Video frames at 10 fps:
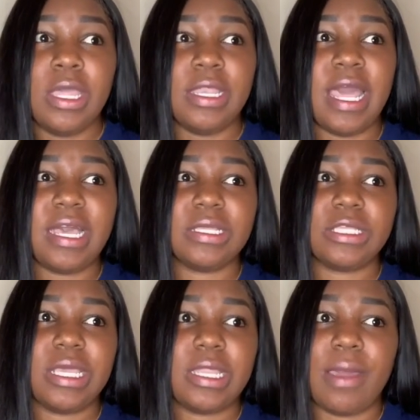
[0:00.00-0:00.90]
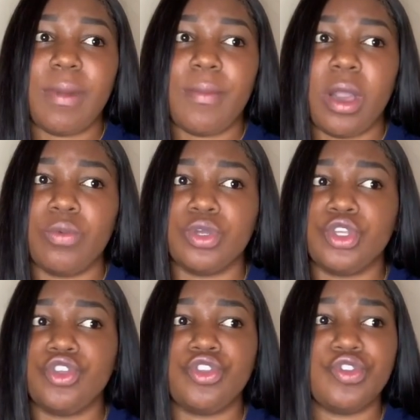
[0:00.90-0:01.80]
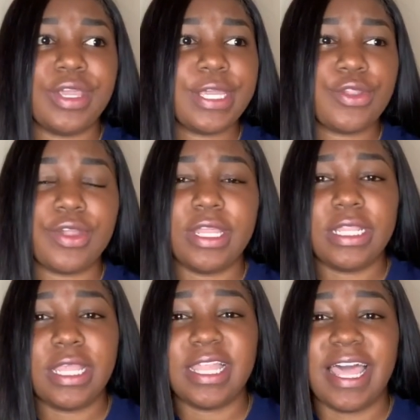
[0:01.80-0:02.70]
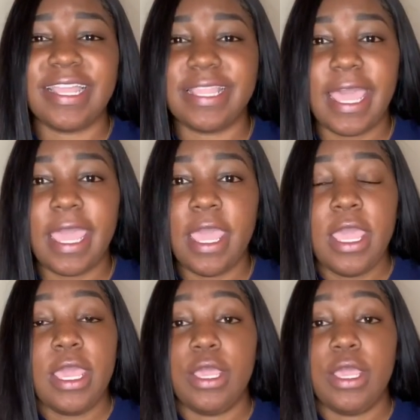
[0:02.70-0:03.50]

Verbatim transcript: Not saying that my mom was strict or anything like that.